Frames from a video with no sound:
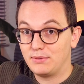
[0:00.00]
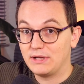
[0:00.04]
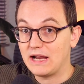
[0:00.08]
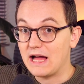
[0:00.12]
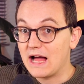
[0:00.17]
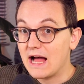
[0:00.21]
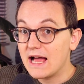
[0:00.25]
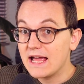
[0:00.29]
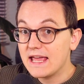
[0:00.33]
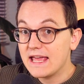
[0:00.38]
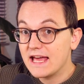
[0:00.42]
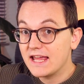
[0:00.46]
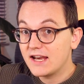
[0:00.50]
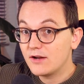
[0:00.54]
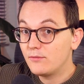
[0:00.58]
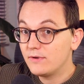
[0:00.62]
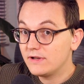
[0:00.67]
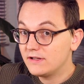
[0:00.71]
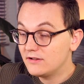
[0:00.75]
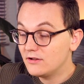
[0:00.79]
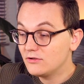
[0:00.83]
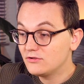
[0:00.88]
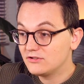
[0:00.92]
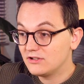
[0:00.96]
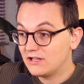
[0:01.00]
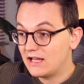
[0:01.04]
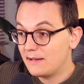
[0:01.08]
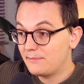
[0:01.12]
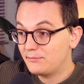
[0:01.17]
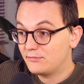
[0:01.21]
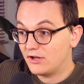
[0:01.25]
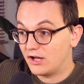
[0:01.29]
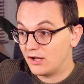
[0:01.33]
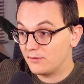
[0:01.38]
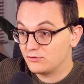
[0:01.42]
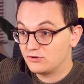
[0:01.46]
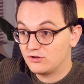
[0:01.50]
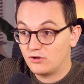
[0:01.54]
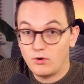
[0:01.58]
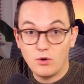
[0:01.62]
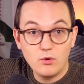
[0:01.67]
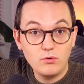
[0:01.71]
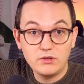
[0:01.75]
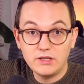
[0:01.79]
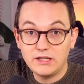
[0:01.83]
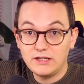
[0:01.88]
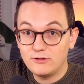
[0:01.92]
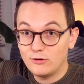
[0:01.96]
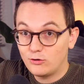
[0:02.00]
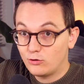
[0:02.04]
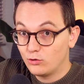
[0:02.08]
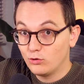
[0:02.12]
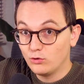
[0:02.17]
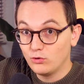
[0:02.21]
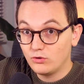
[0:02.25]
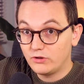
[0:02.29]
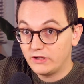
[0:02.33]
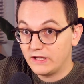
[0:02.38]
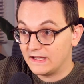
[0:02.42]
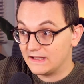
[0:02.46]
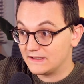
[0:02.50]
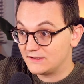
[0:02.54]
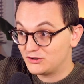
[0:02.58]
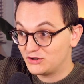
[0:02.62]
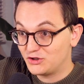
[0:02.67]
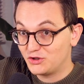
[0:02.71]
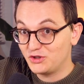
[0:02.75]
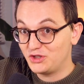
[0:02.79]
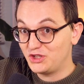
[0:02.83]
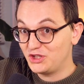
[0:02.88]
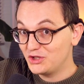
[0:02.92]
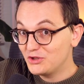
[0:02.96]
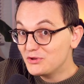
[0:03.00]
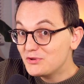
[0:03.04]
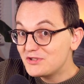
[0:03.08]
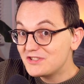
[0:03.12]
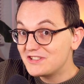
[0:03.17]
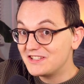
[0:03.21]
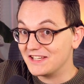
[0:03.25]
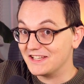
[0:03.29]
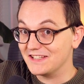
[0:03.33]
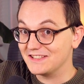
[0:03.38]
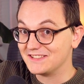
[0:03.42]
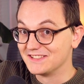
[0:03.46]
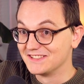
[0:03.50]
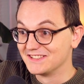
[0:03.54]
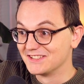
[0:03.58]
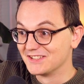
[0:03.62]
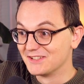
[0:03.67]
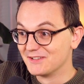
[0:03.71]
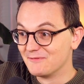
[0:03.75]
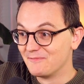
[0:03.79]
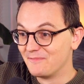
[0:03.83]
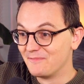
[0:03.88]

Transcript: But I had a Windows laptop, so only the cool kids could use this.